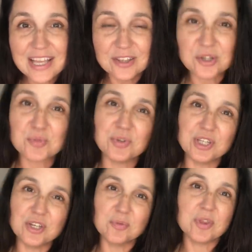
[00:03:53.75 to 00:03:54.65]
Looks
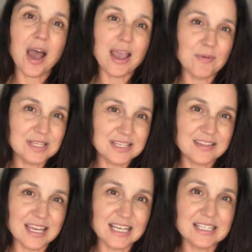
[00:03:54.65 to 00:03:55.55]
really good with high-waisted
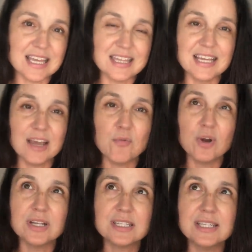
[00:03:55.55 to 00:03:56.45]
things. I think I
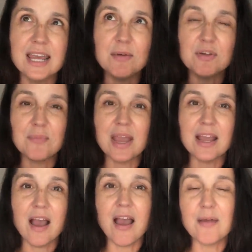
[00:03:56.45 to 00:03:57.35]
wore it today with my
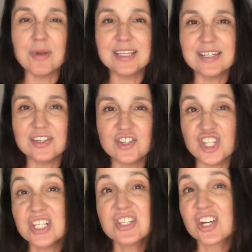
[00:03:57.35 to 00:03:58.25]
high-waisted
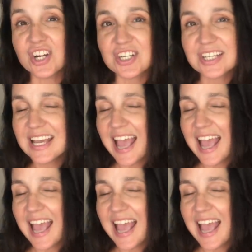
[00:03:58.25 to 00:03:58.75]
jean skirt.